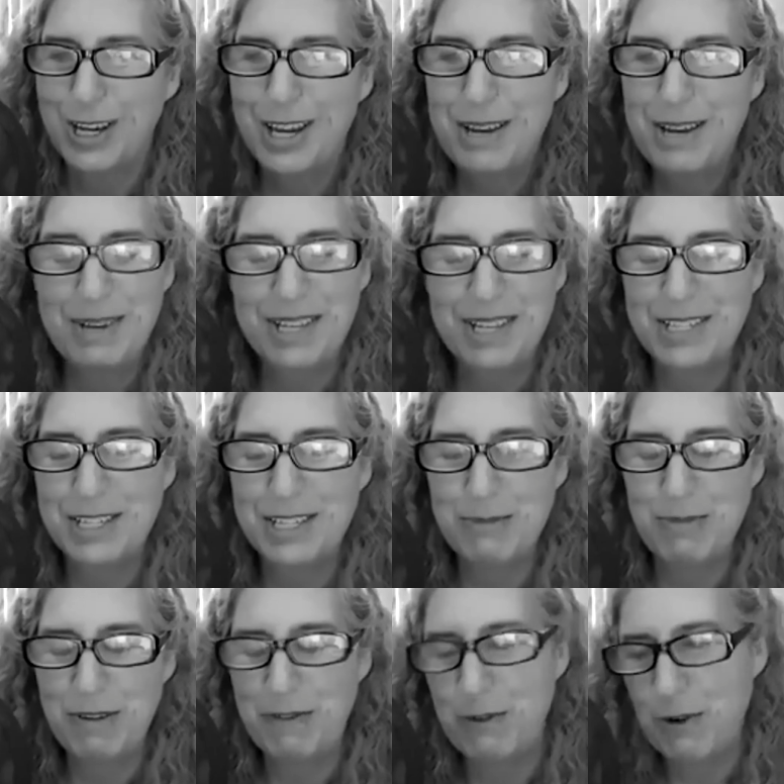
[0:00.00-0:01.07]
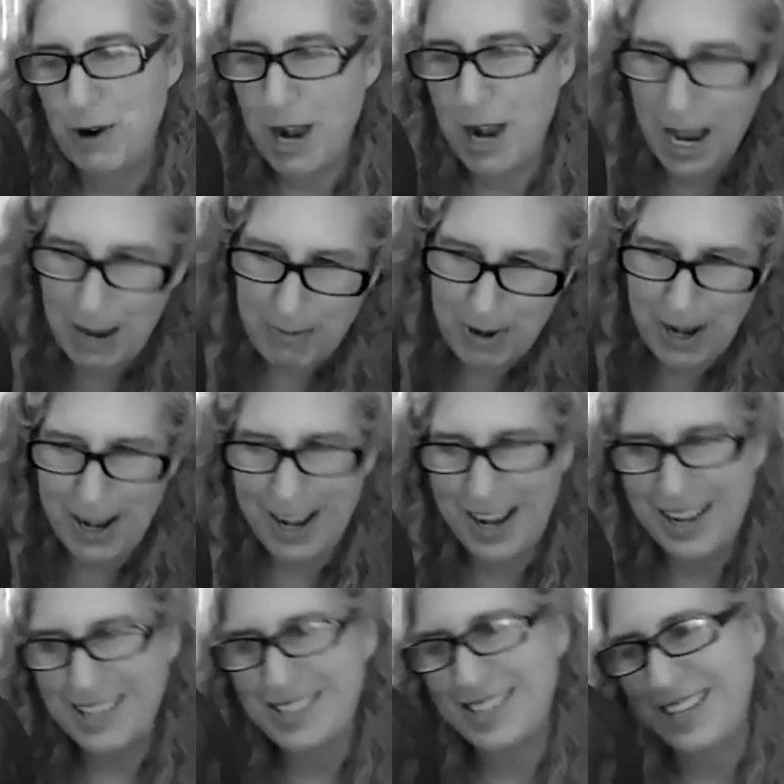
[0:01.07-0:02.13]
Because this is before
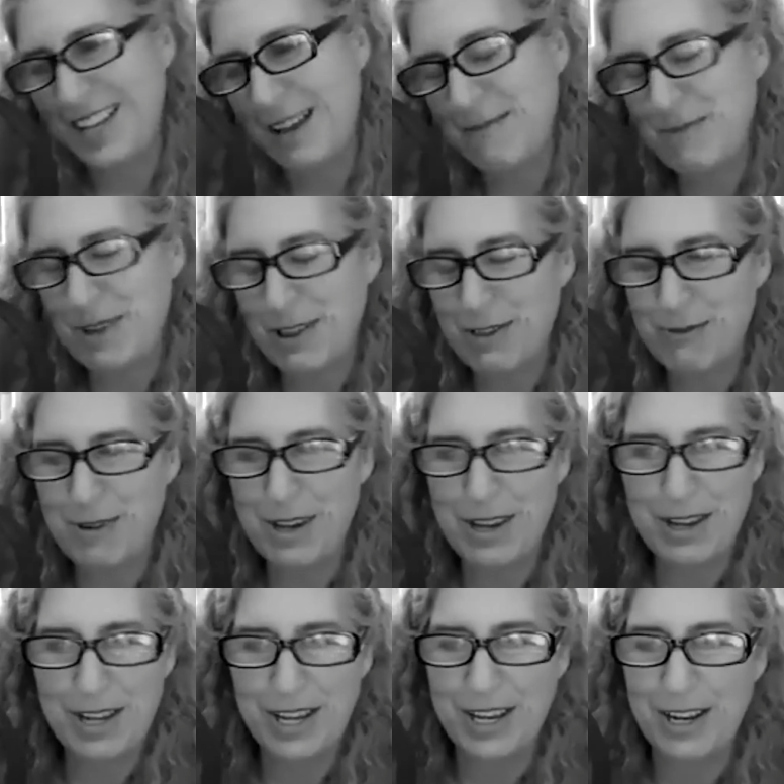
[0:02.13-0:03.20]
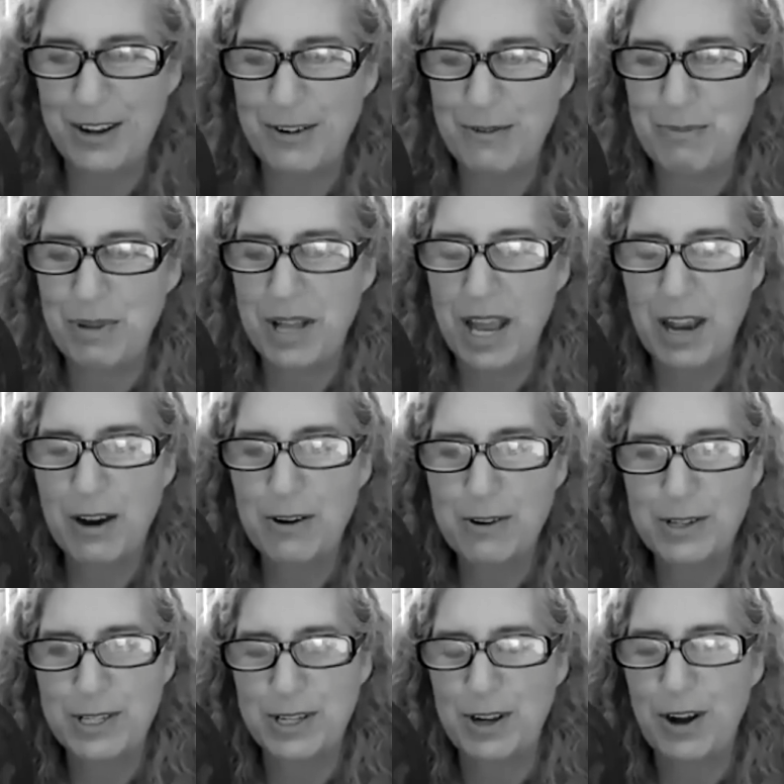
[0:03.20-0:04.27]
iPods and MP3,
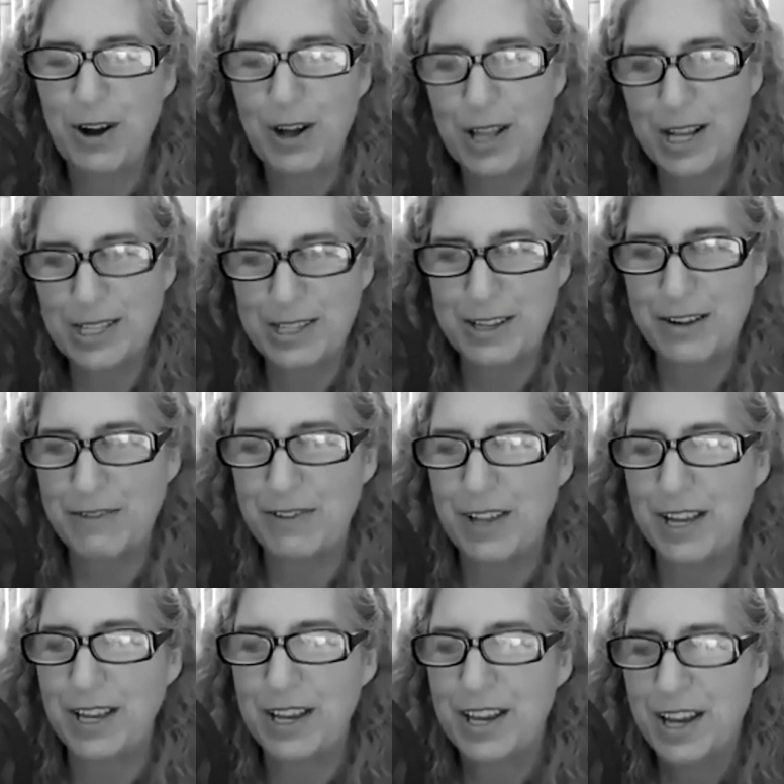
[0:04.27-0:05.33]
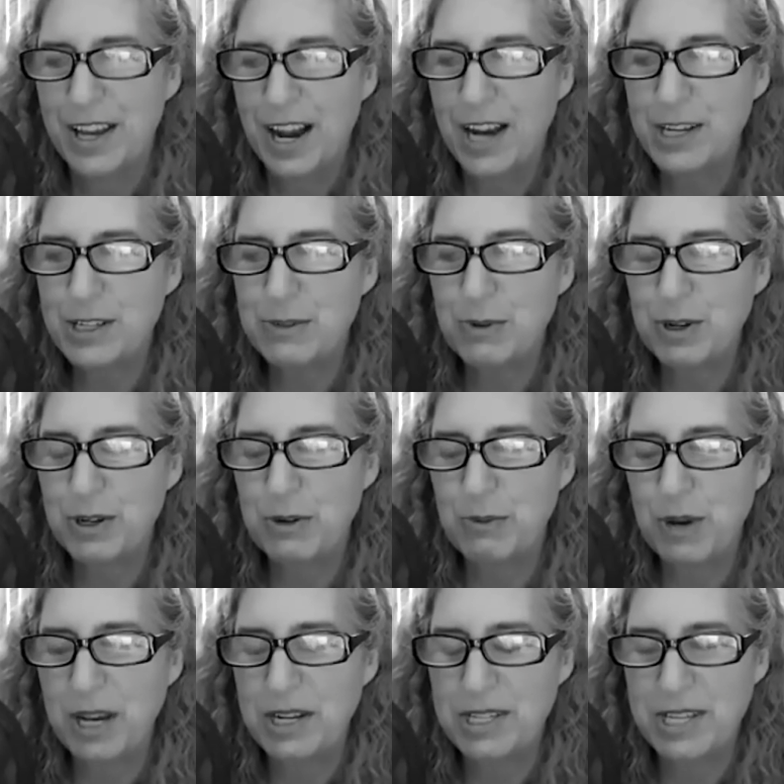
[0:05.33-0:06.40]
players and all that stuff. Like, I just wanted a
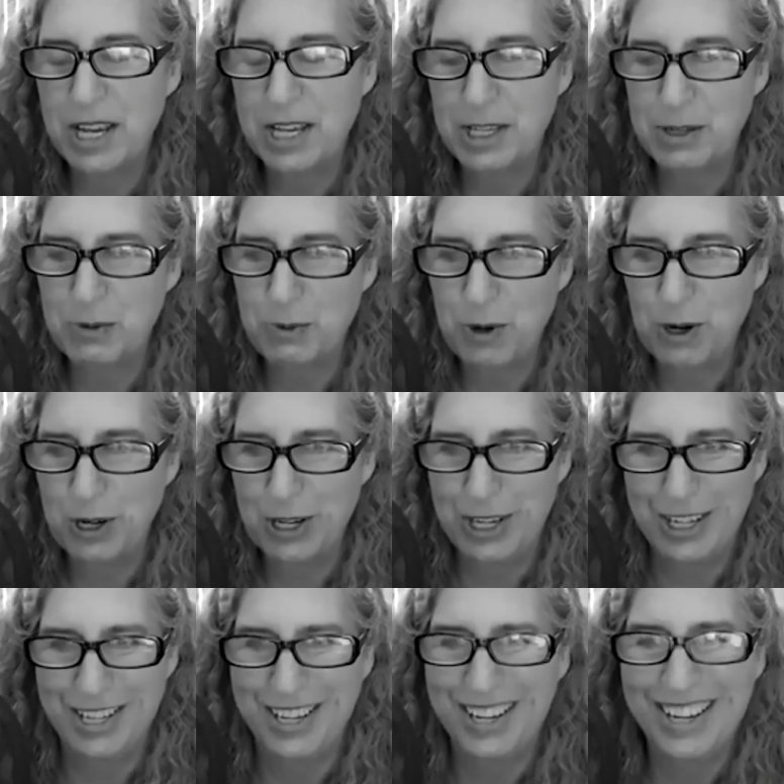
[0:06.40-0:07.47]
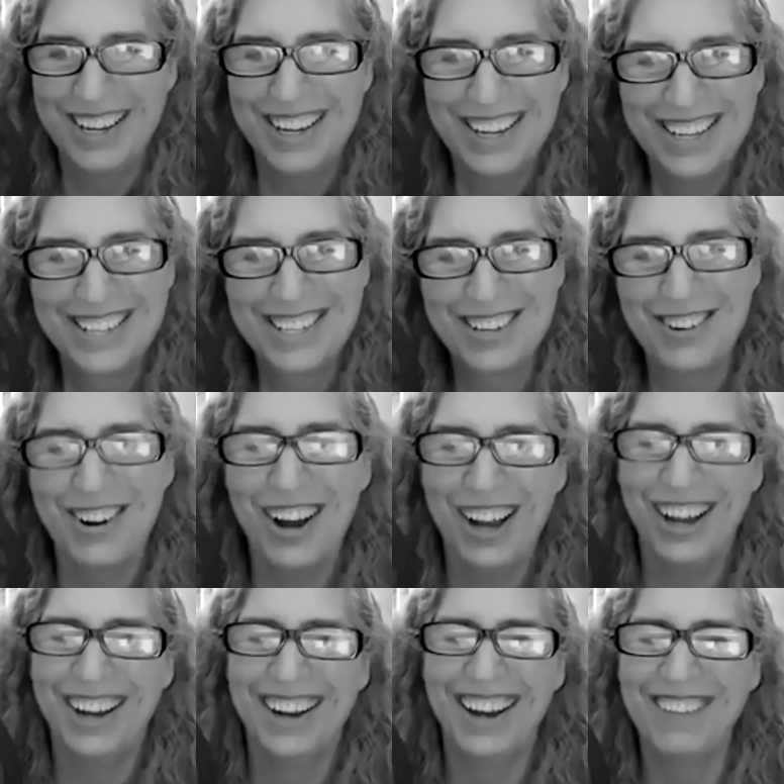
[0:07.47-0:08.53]
way to take it to work. So
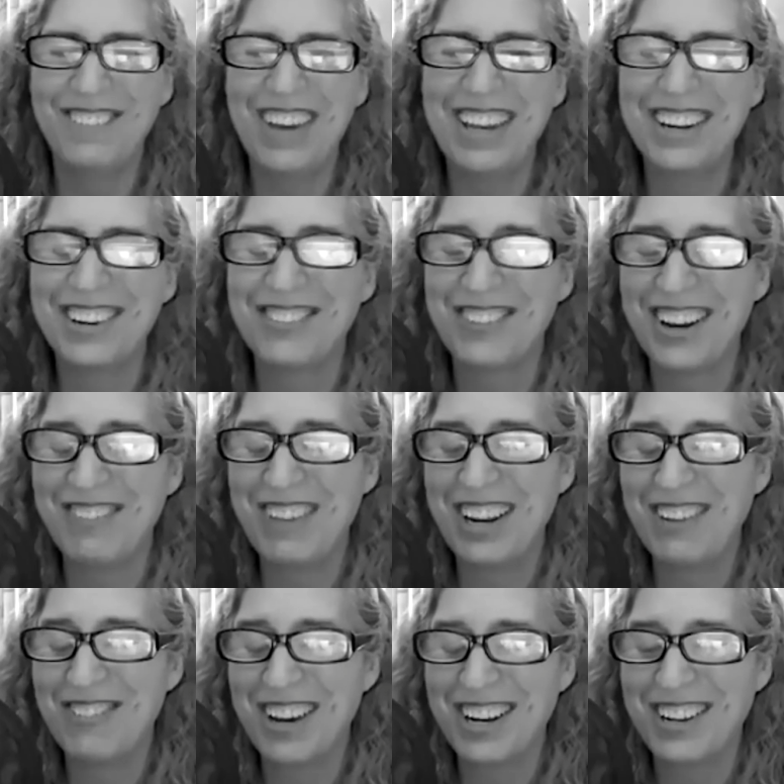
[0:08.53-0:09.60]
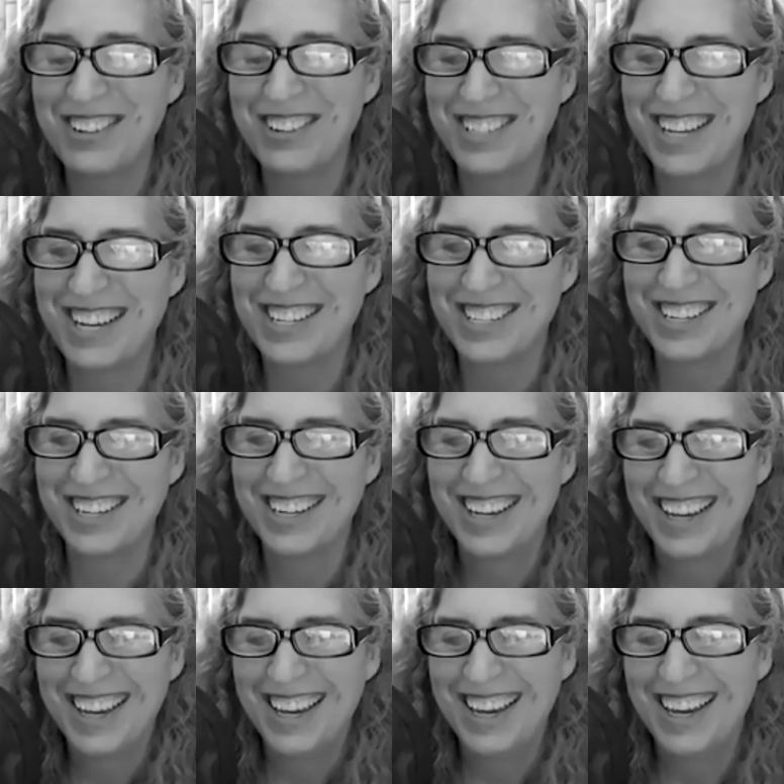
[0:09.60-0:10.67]
I made a radio station
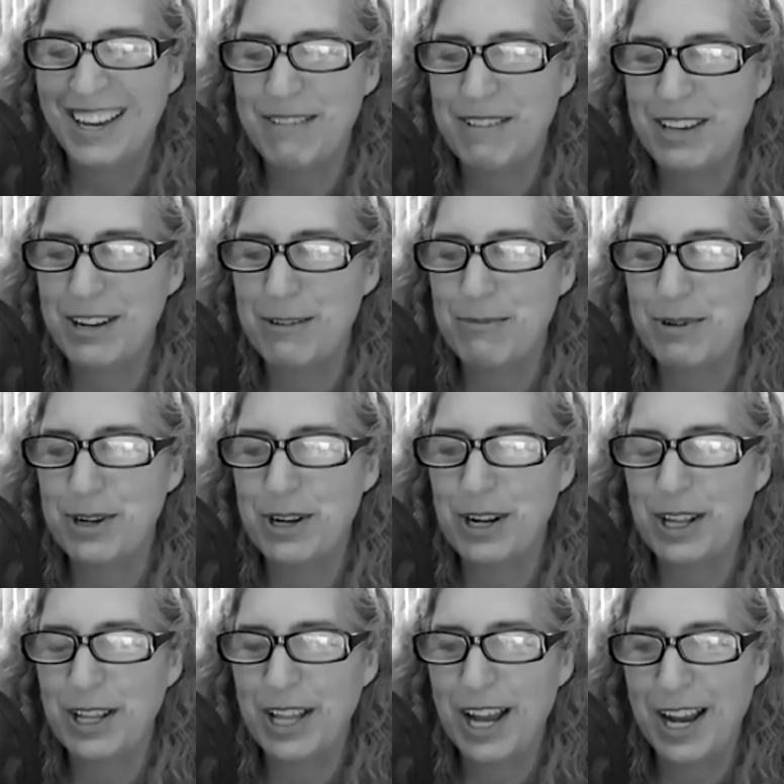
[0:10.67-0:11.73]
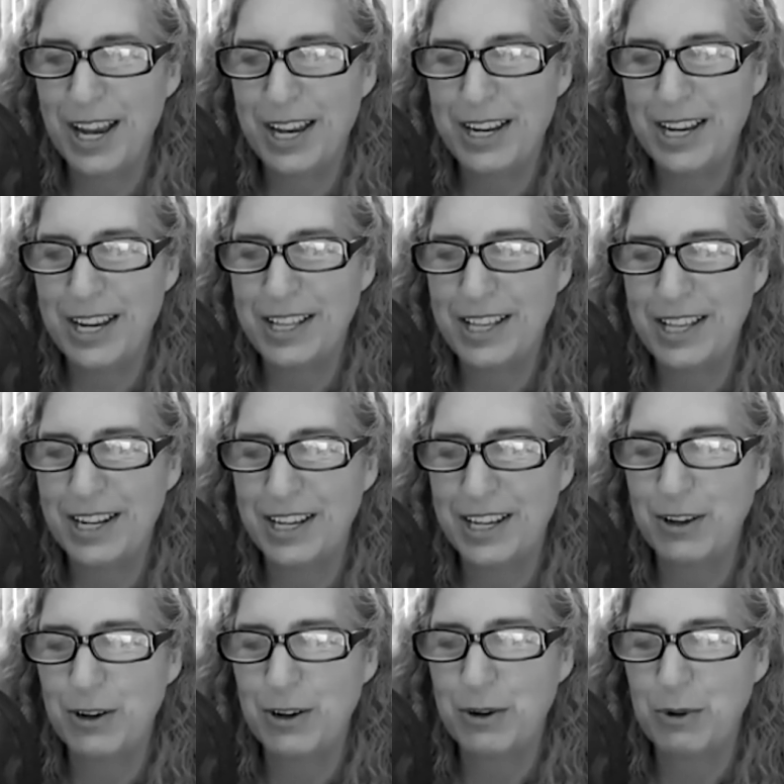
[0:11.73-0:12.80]
and, put it online, and then I
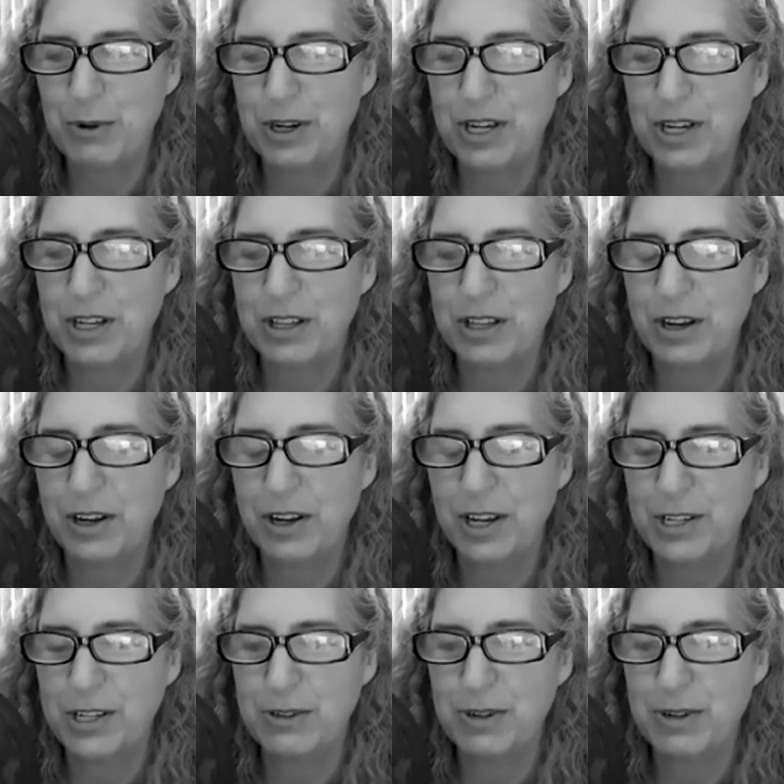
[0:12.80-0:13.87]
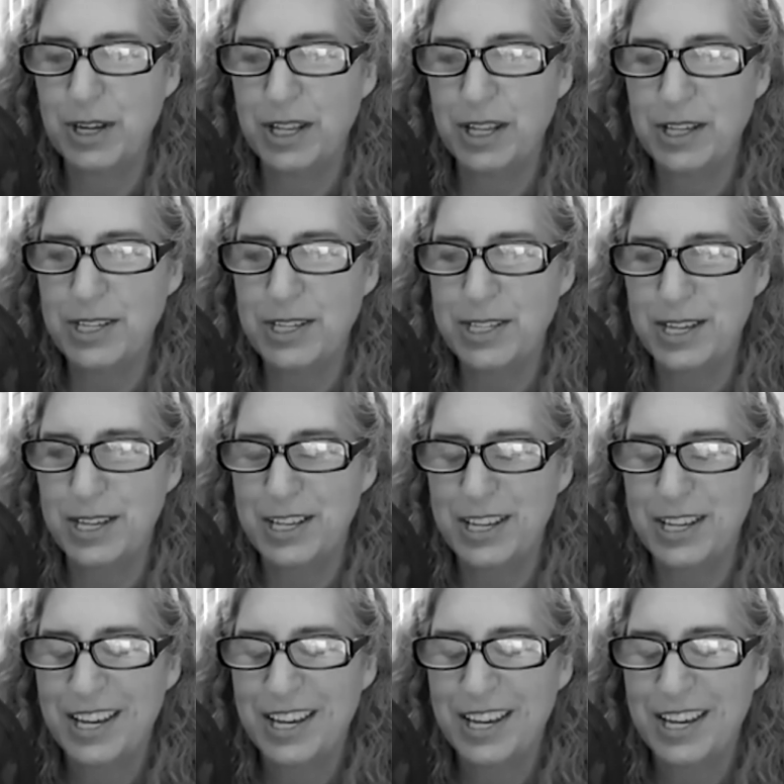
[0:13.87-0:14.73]
could go to work and log into it and listen.